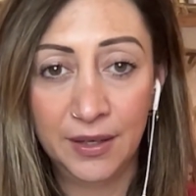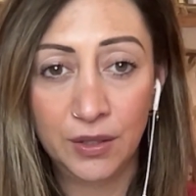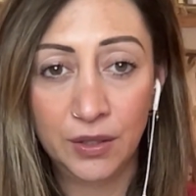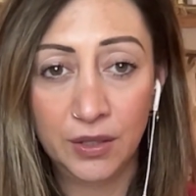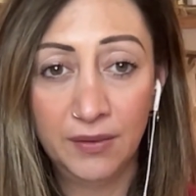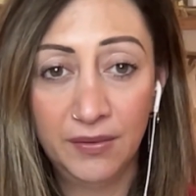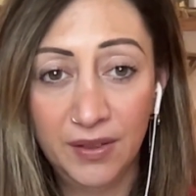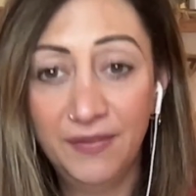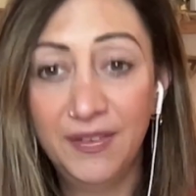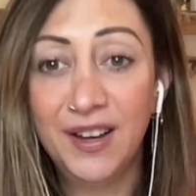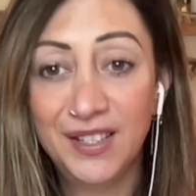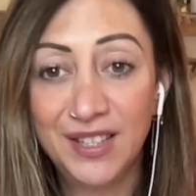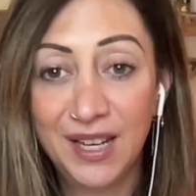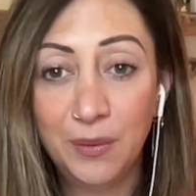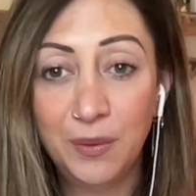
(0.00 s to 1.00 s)
So for the
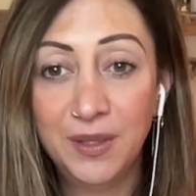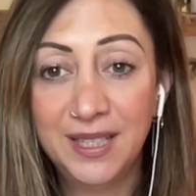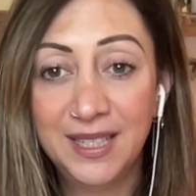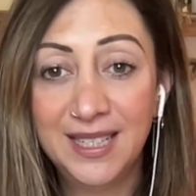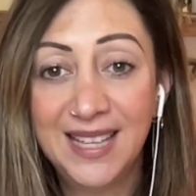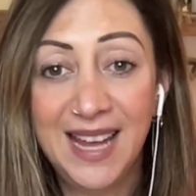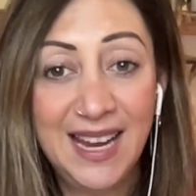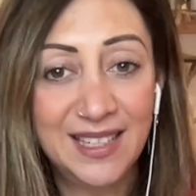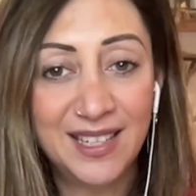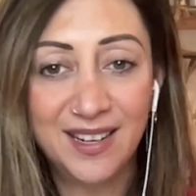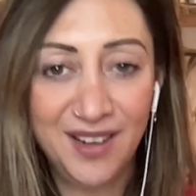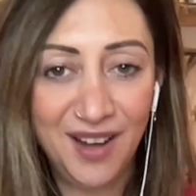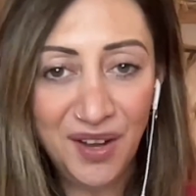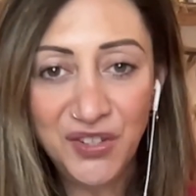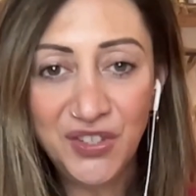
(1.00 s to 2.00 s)
first thing I wanted to say, to
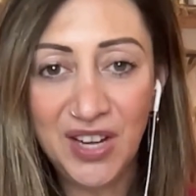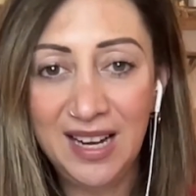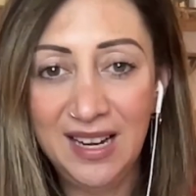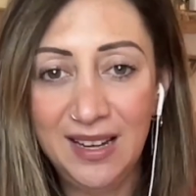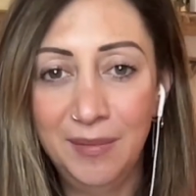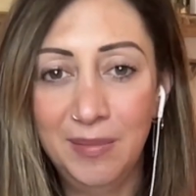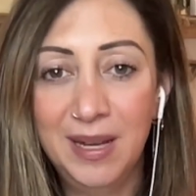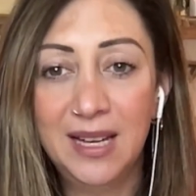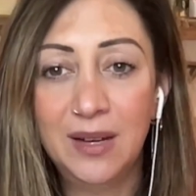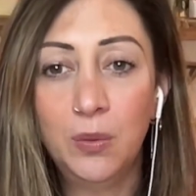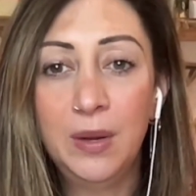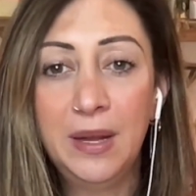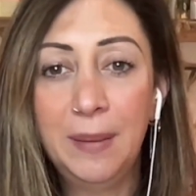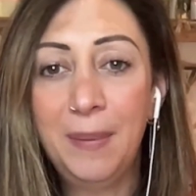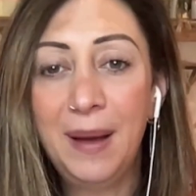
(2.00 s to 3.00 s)
nutshell it a bit,
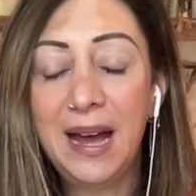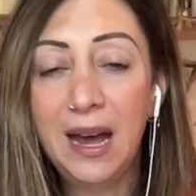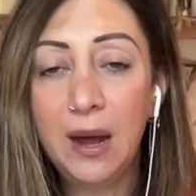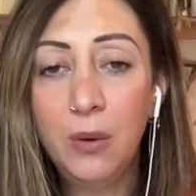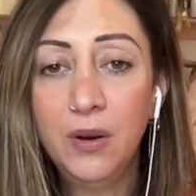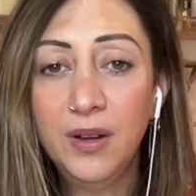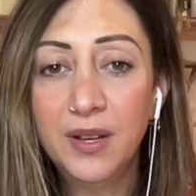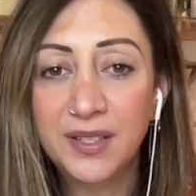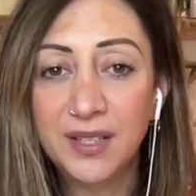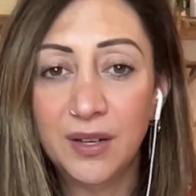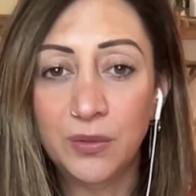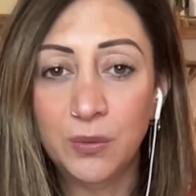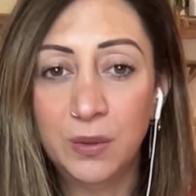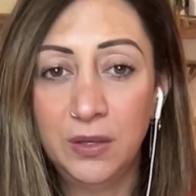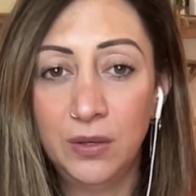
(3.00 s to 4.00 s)
we empower
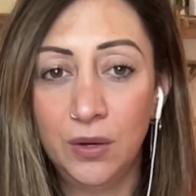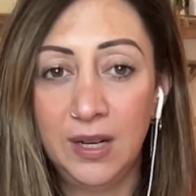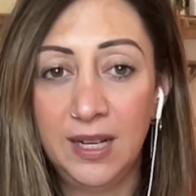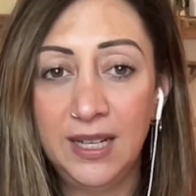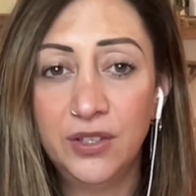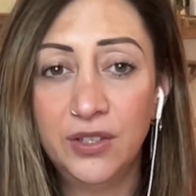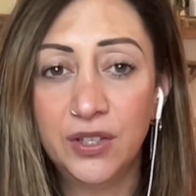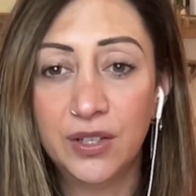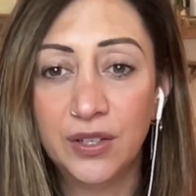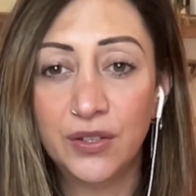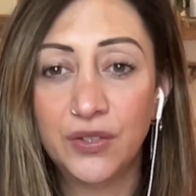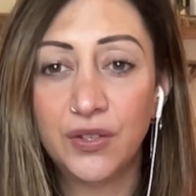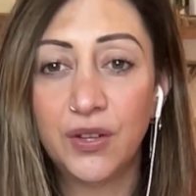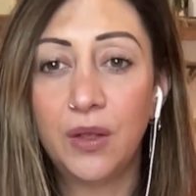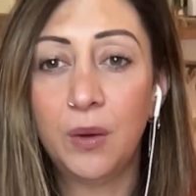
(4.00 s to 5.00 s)
ourselves with knowledge
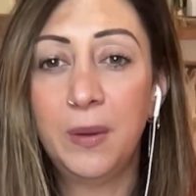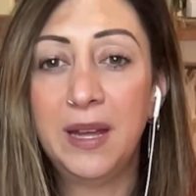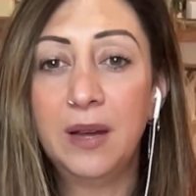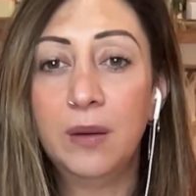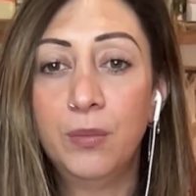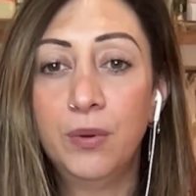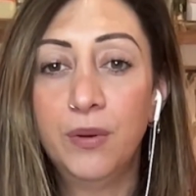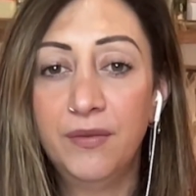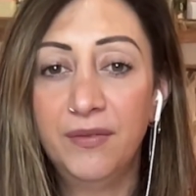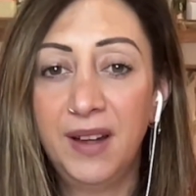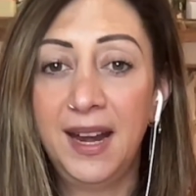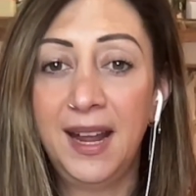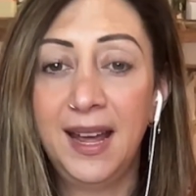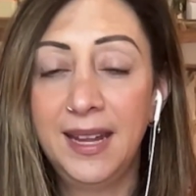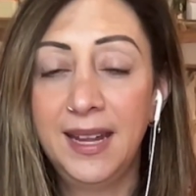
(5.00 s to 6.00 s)
so that we can
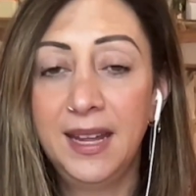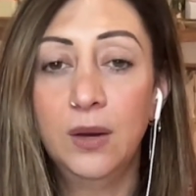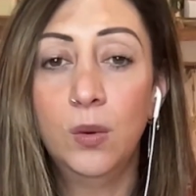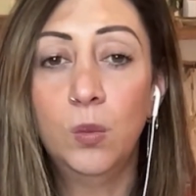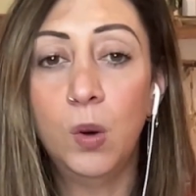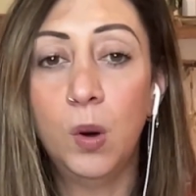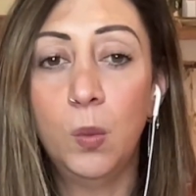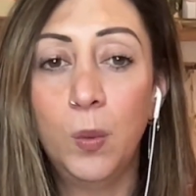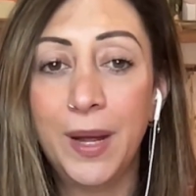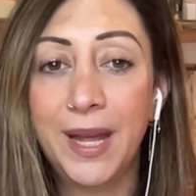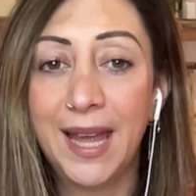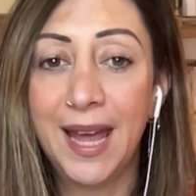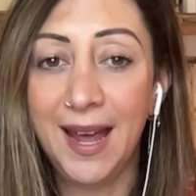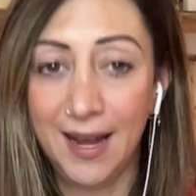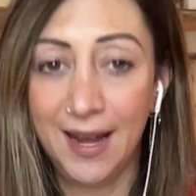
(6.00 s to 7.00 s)
prevent and heal what we
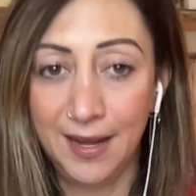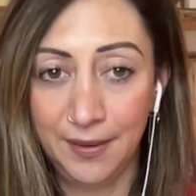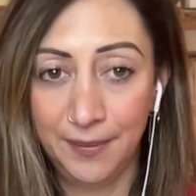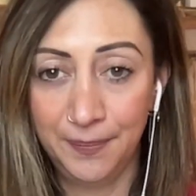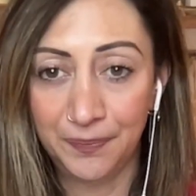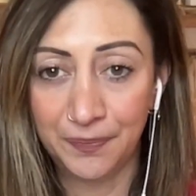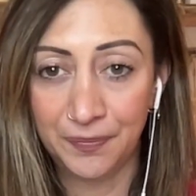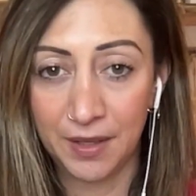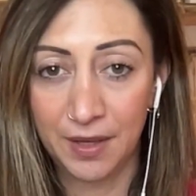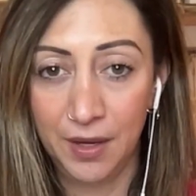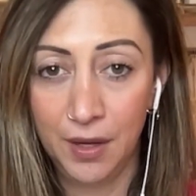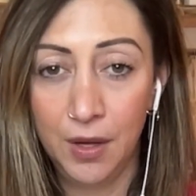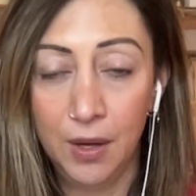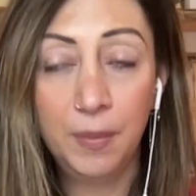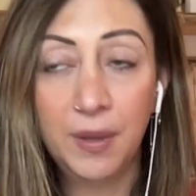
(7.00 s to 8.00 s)
can.
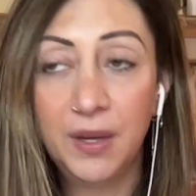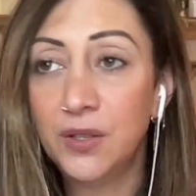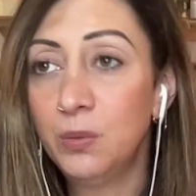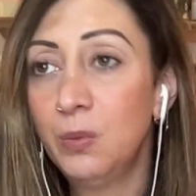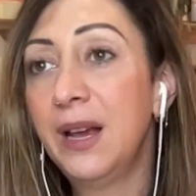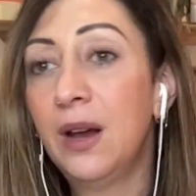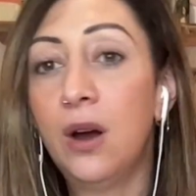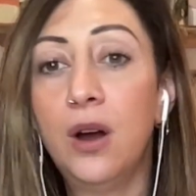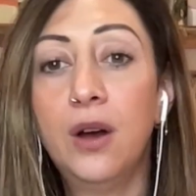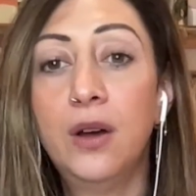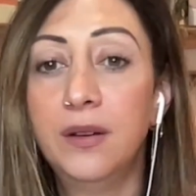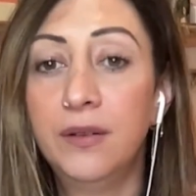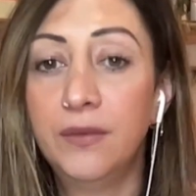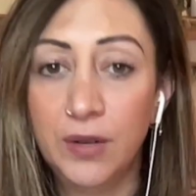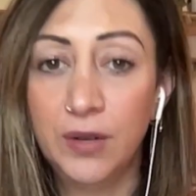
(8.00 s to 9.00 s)
Because we
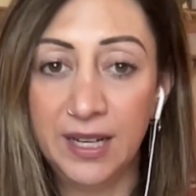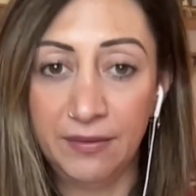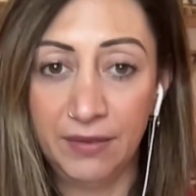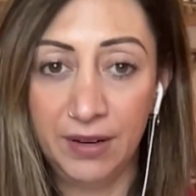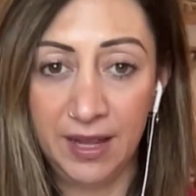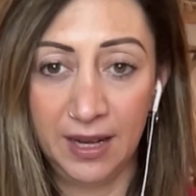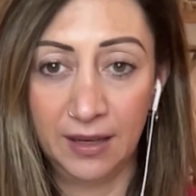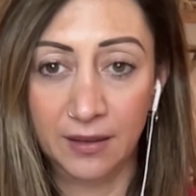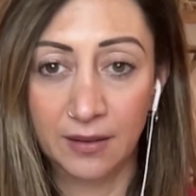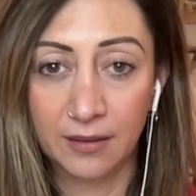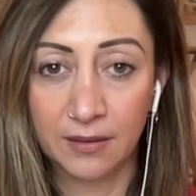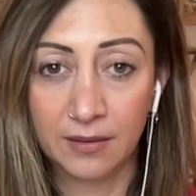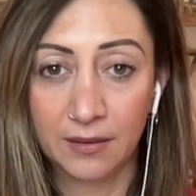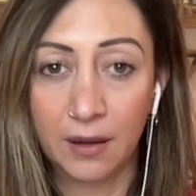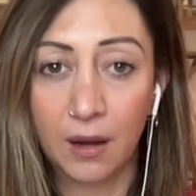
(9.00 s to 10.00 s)
can't avoid everything.
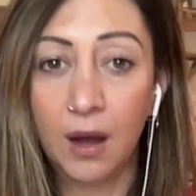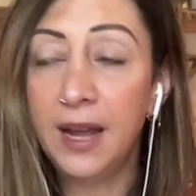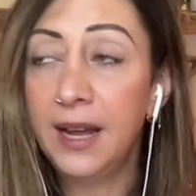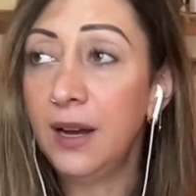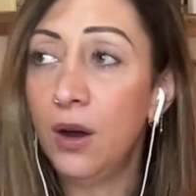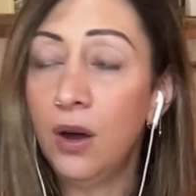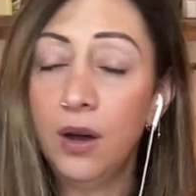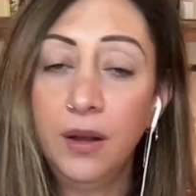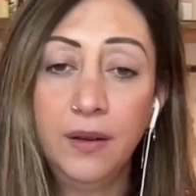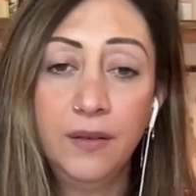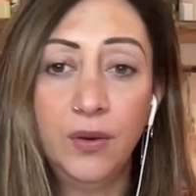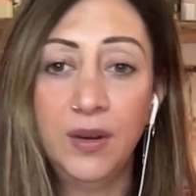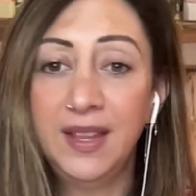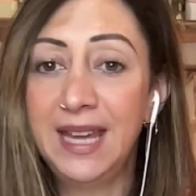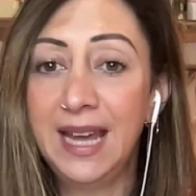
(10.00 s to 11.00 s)
I can't
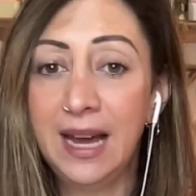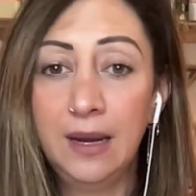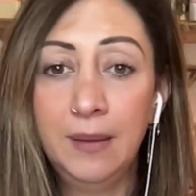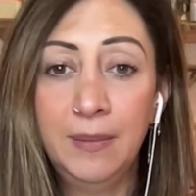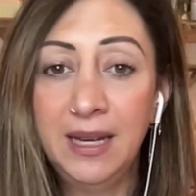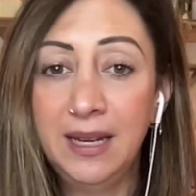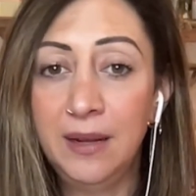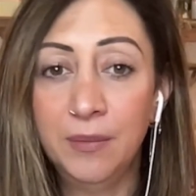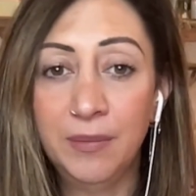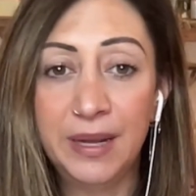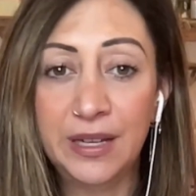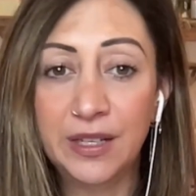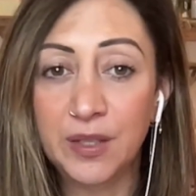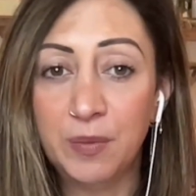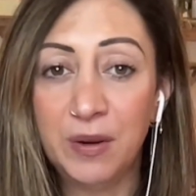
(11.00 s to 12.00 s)
avoid the aluminium
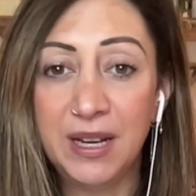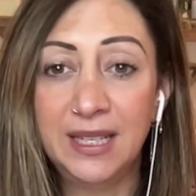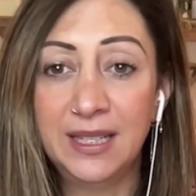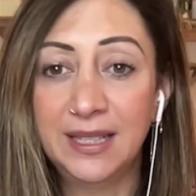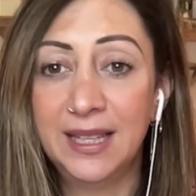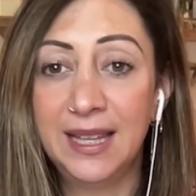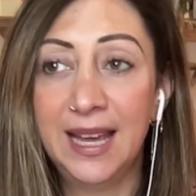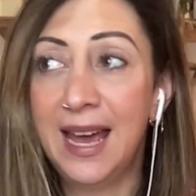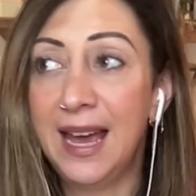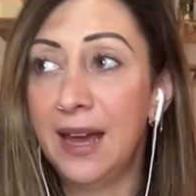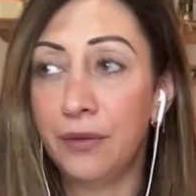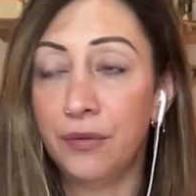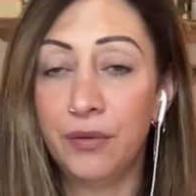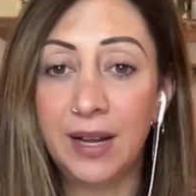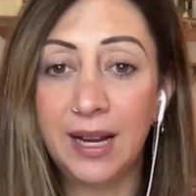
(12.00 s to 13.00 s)
being sprayed into the
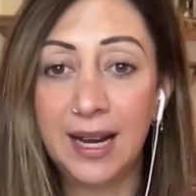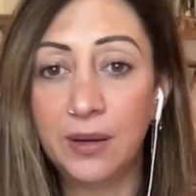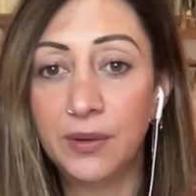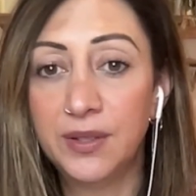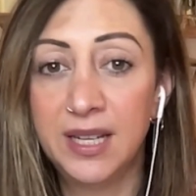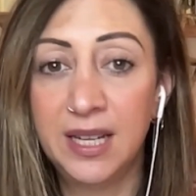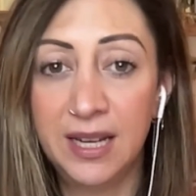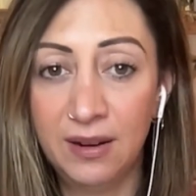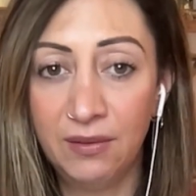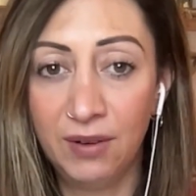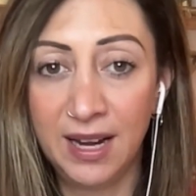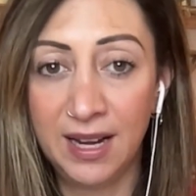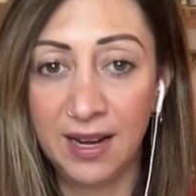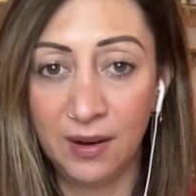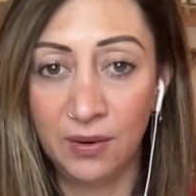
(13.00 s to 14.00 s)
air through cloud seeding
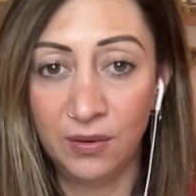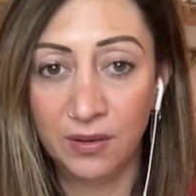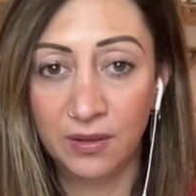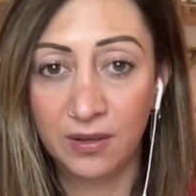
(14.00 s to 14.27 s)
right now.